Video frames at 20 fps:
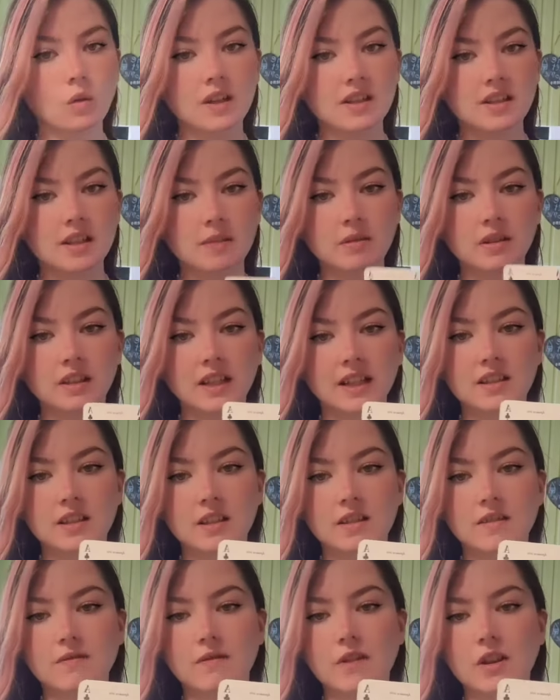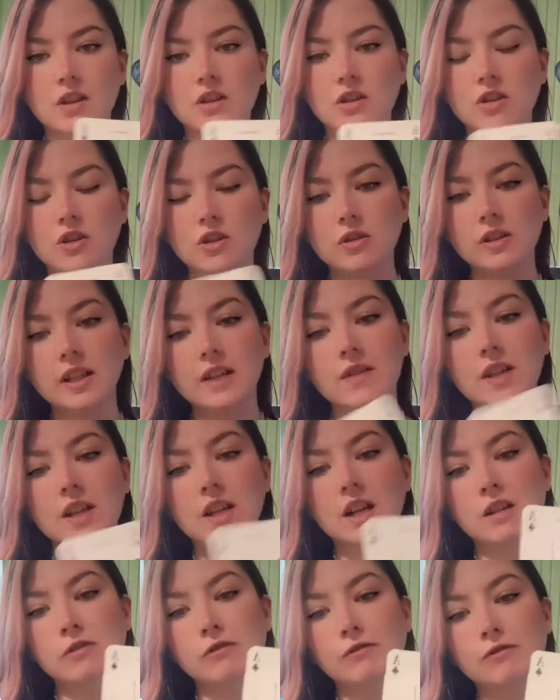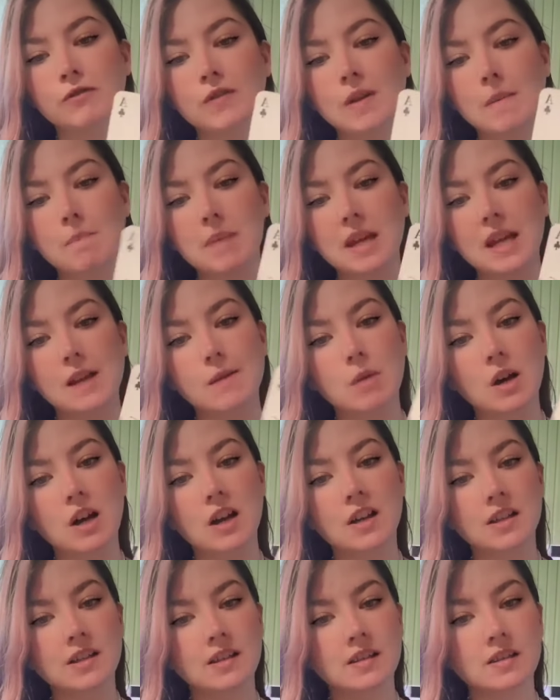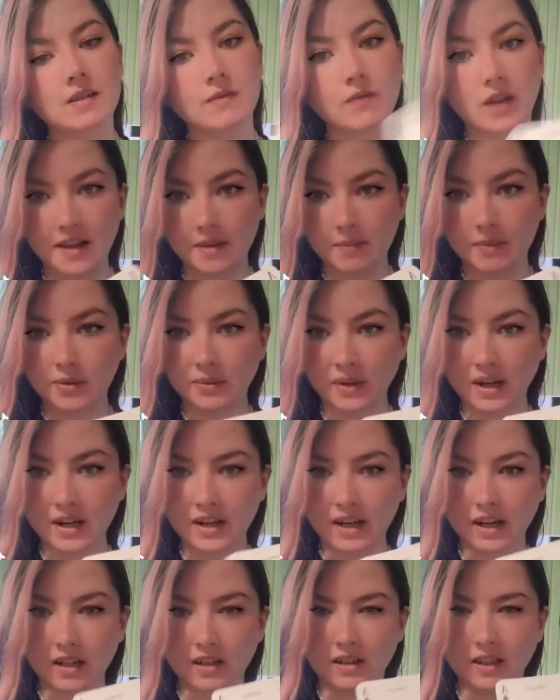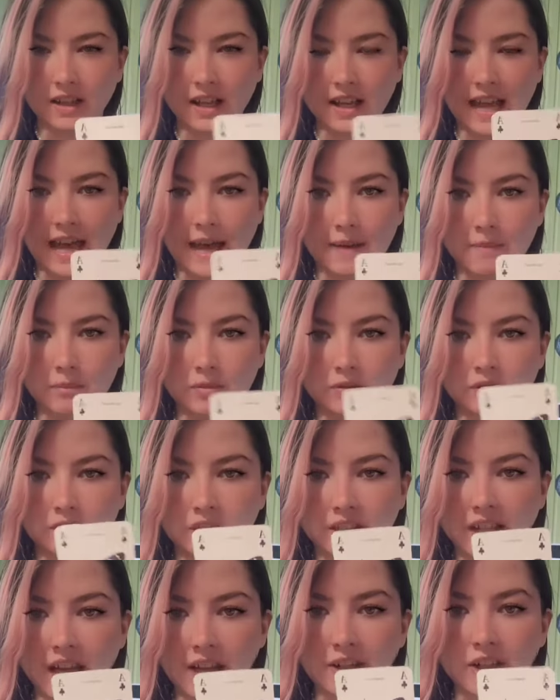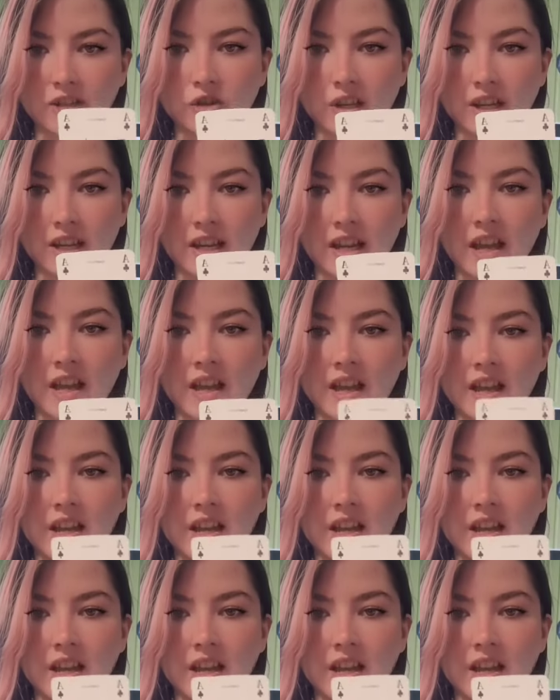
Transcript: What's up, collective? You're giving off big boss vibes right now, okay? Emperor energy.